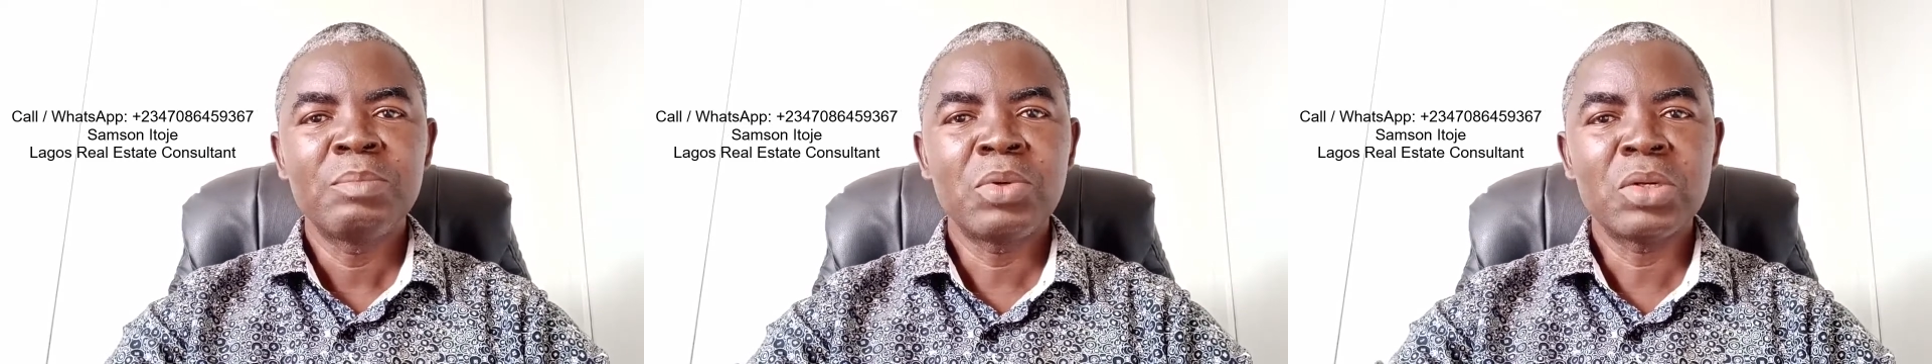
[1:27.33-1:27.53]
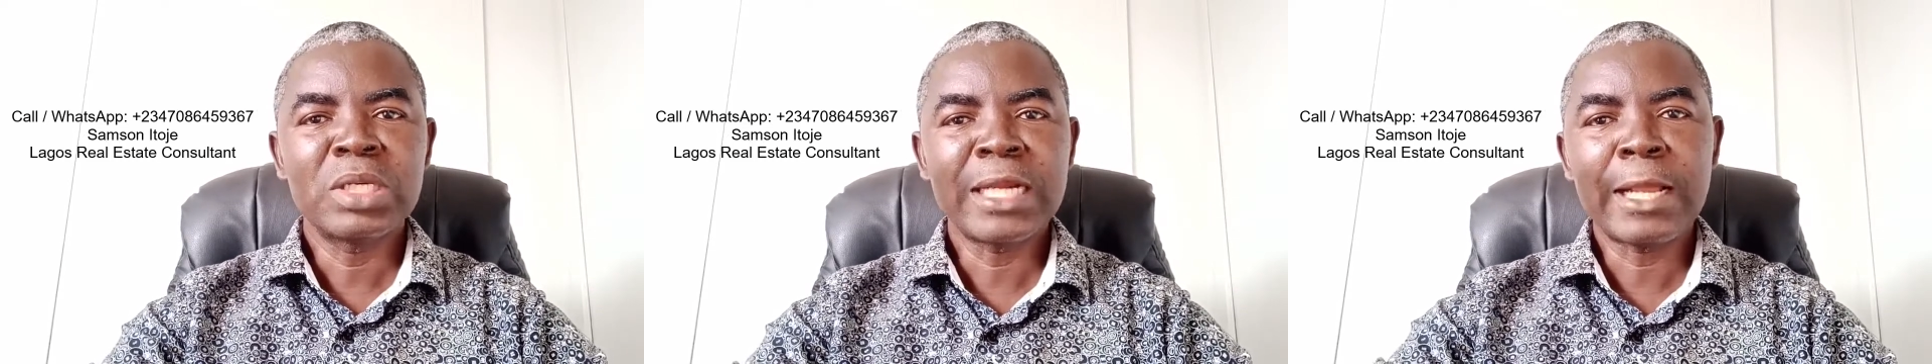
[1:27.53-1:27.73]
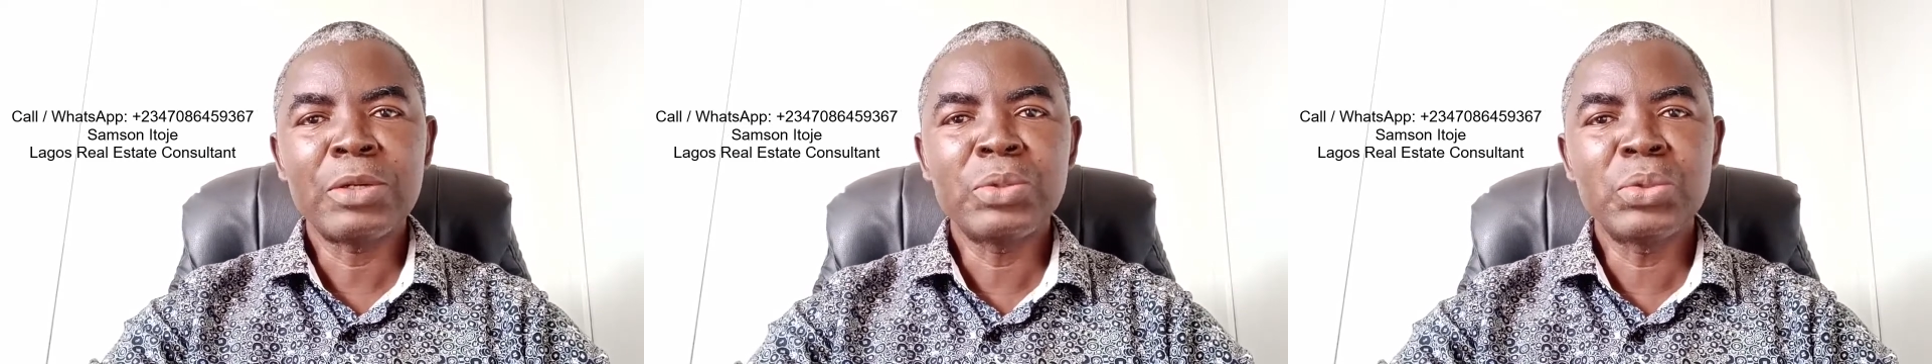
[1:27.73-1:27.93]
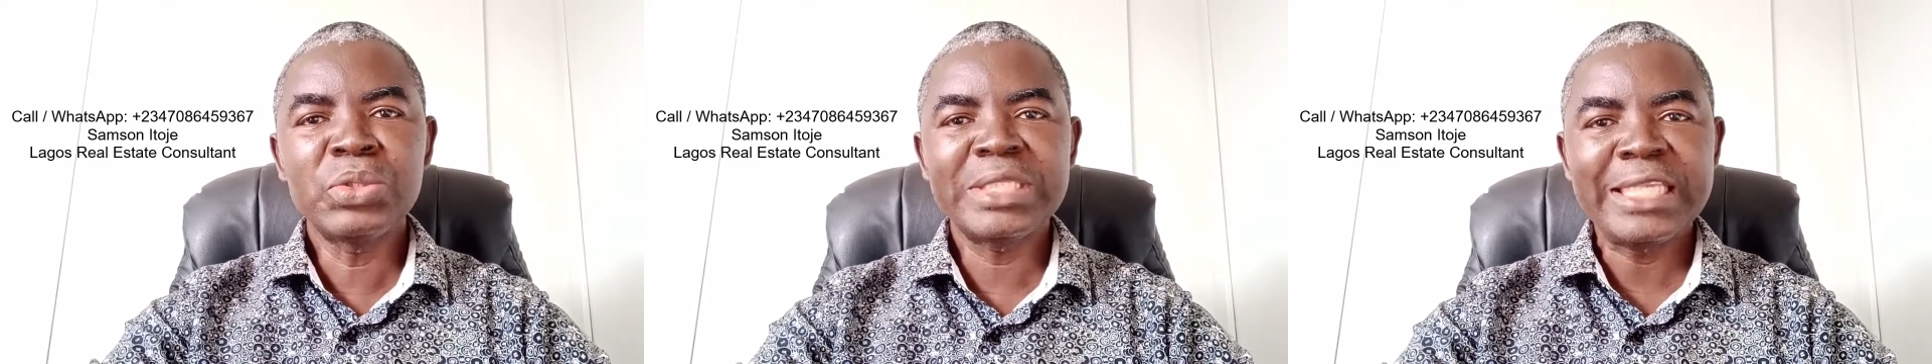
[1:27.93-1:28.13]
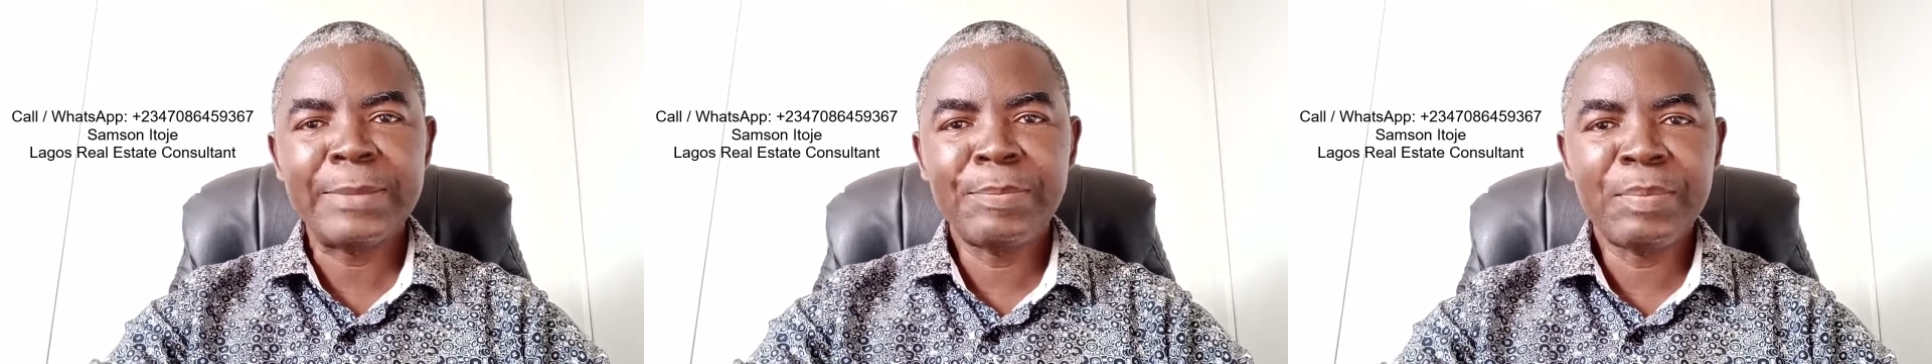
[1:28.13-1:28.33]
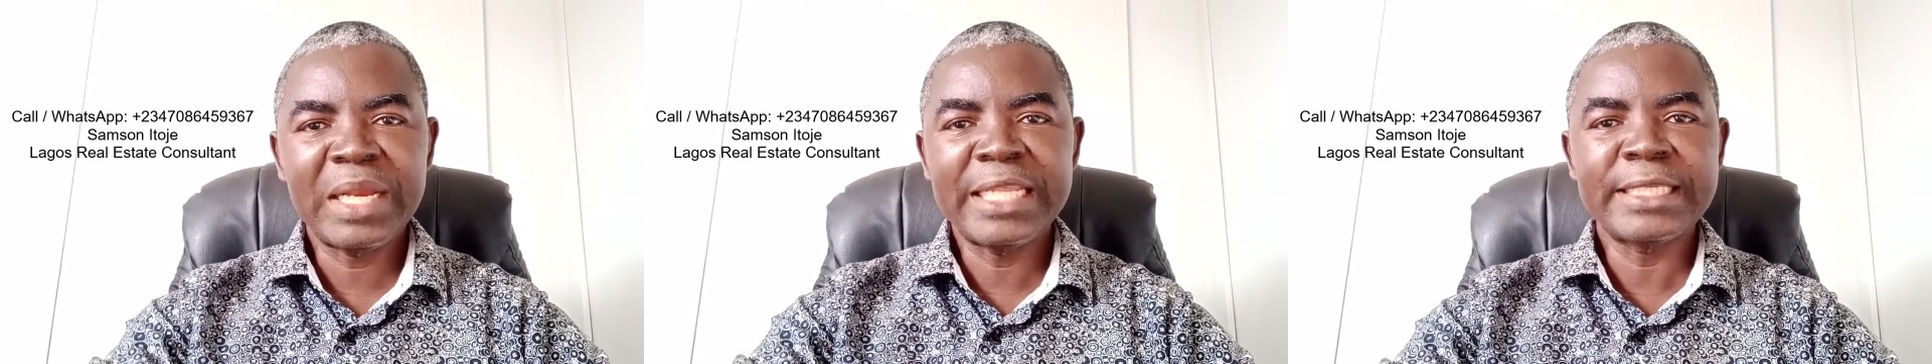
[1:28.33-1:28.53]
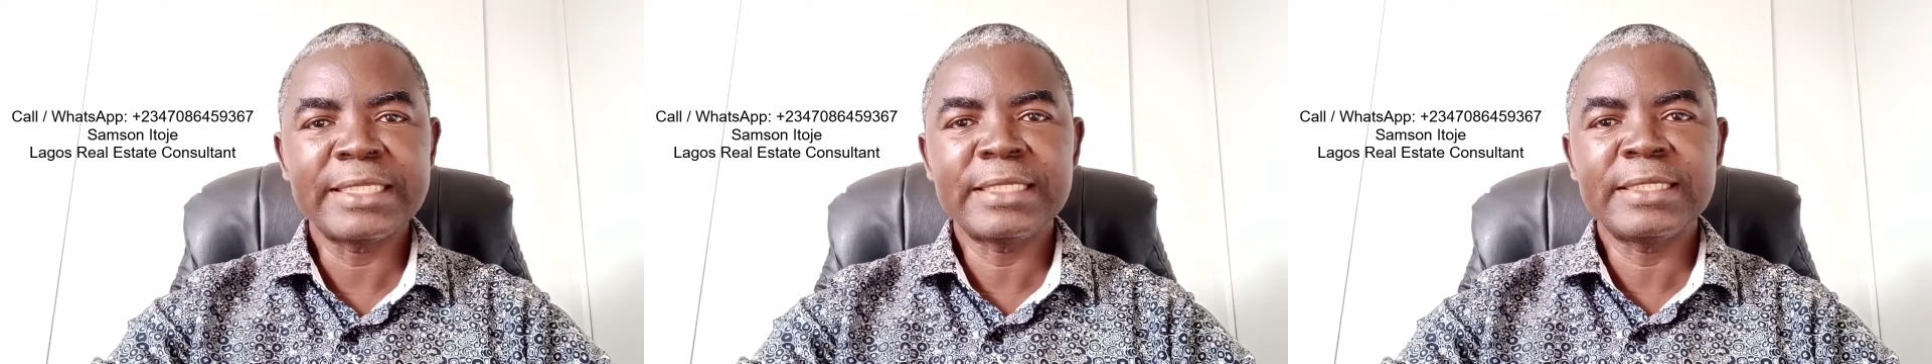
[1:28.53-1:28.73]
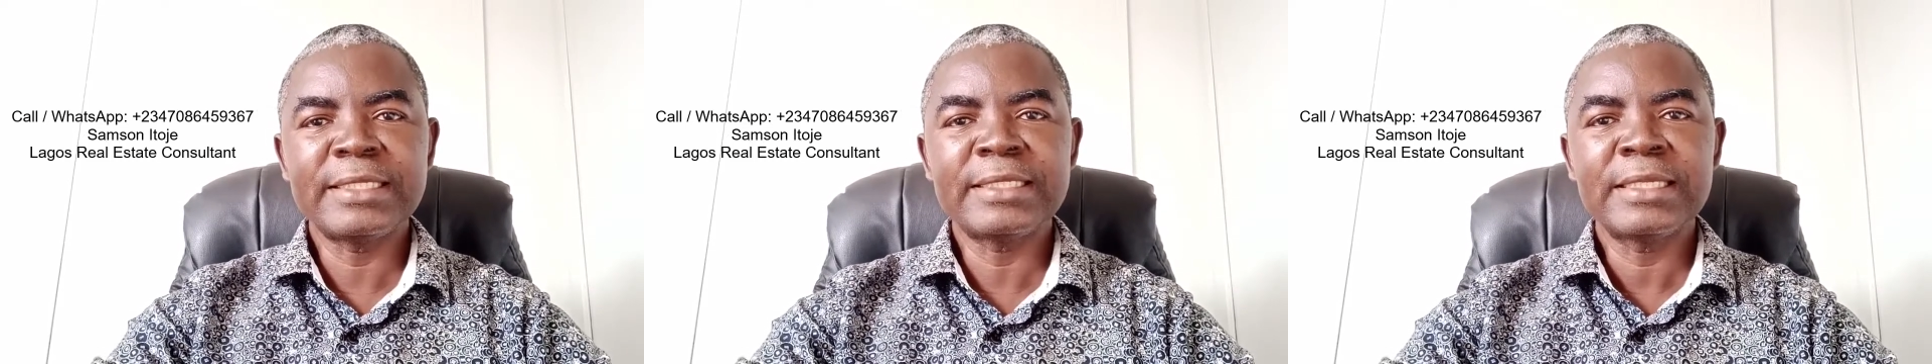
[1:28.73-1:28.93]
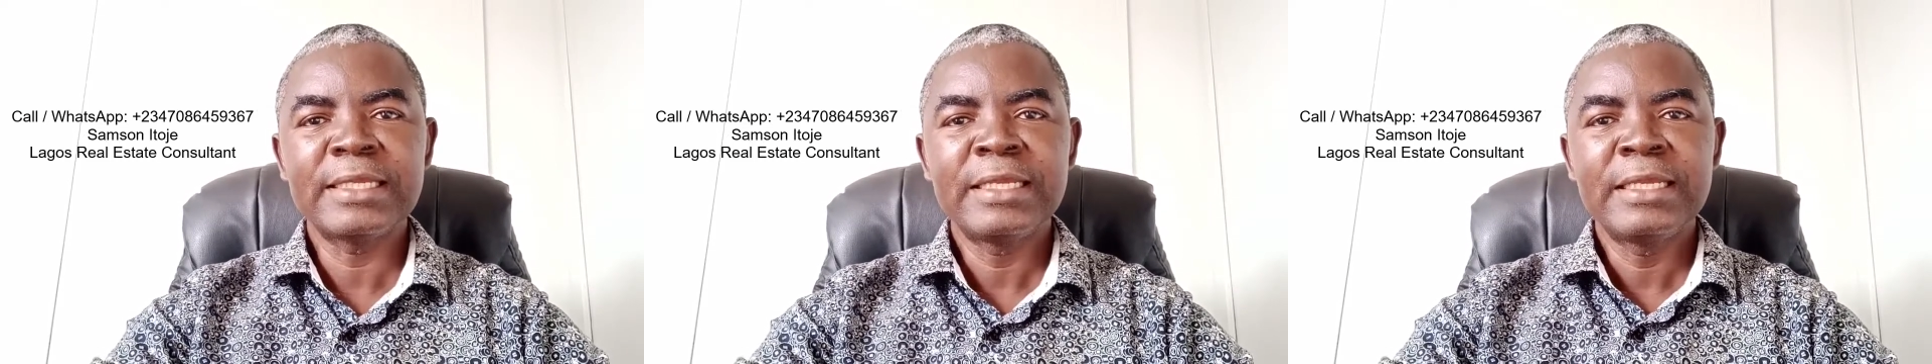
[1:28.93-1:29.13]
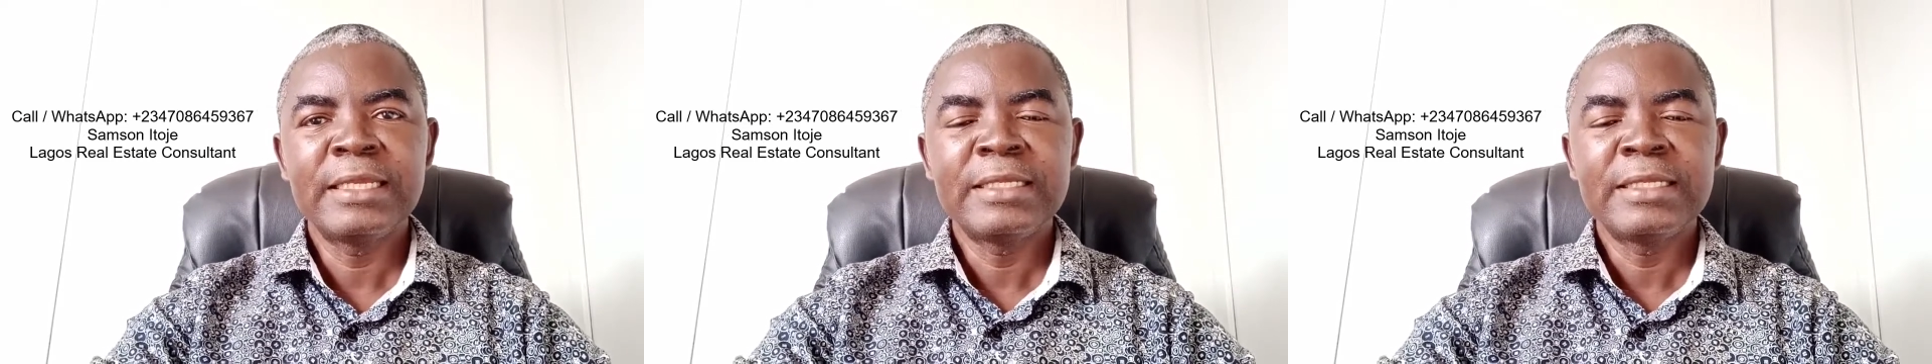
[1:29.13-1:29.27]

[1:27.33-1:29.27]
But now those same places,